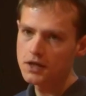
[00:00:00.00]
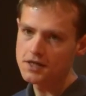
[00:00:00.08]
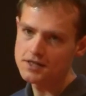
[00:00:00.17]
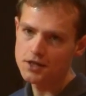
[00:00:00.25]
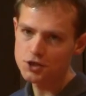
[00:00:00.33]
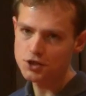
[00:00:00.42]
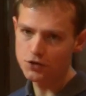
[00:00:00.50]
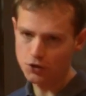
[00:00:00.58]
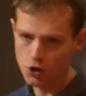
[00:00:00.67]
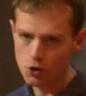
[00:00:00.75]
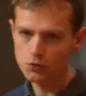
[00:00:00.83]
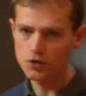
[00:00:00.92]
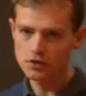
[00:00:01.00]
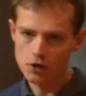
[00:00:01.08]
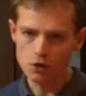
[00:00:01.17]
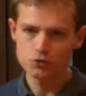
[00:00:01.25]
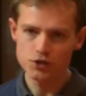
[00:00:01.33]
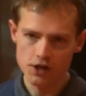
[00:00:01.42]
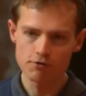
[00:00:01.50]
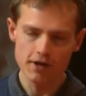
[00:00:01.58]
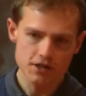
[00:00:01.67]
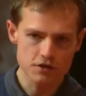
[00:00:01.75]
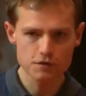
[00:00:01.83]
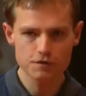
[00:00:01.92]
essentially the code that Node
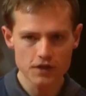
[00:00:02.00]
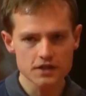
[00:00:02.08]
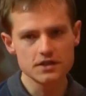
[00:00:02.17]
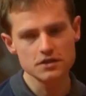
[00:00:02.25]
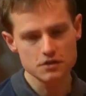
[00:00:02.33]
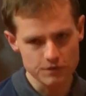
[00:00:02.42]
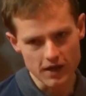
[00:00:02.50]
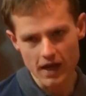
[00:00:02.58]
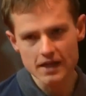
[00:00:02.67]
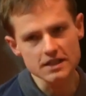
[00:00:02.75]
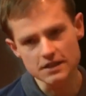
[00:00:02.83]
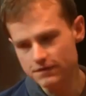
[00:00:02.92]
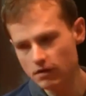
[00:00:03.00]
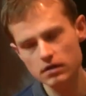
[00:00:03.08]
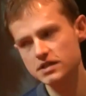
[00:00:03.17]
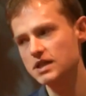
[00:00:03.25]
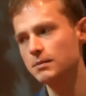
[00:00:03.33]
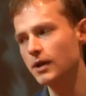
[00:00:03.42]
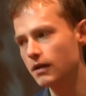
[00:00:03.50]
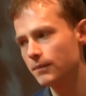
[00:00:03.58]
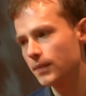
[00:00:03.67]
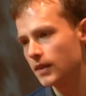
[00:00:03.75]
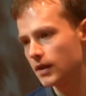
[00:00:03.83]
generates and feeds into V8 is very similar.